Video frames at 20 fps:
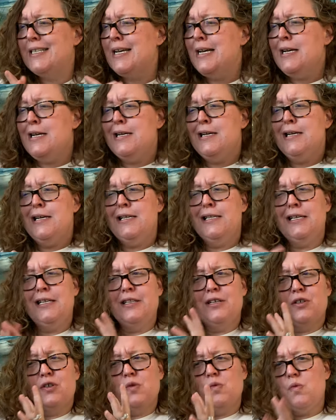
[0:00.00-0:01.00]
I think
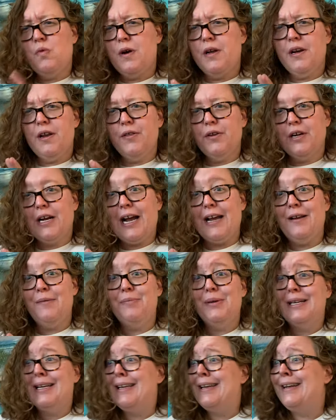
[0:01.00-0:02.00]
there's one other kind of
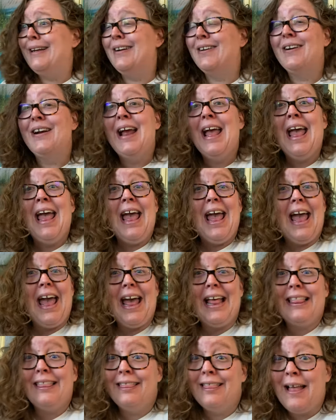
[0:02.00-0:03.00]
book in here.
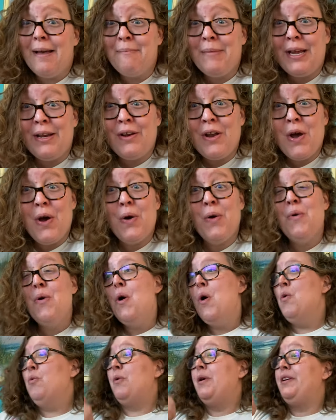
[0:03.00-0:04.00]
Let me know
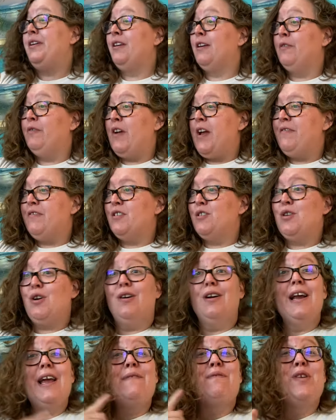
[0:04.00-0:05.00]
what your favorites
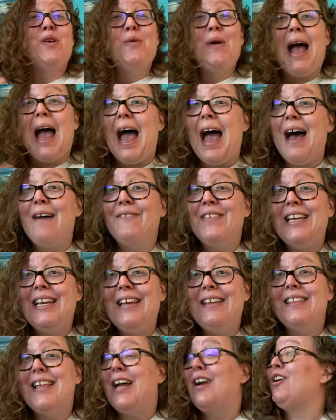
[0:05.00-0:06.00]
are. If you have
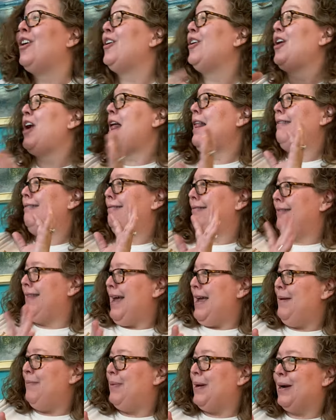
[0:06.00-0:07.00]
any that are
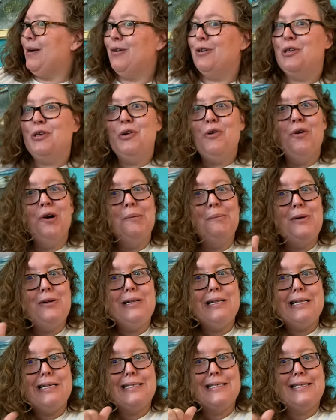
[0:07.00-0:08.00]
light
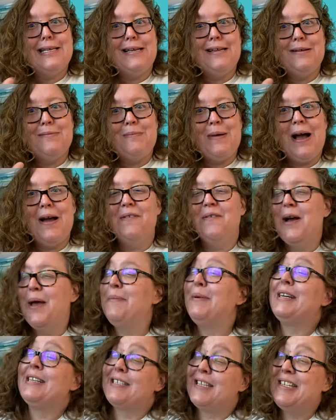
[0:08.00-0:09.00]
paranormal, send them my way
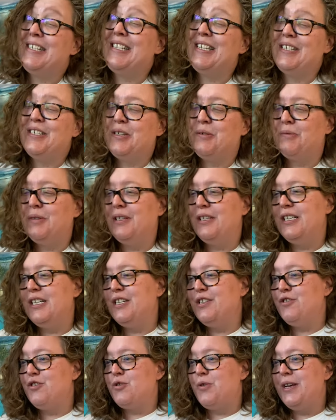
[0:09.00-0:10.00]
because I tend to
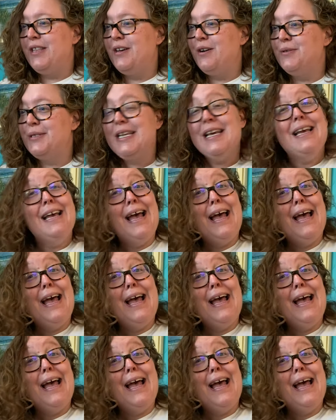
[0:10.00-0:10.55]
really enjoy those.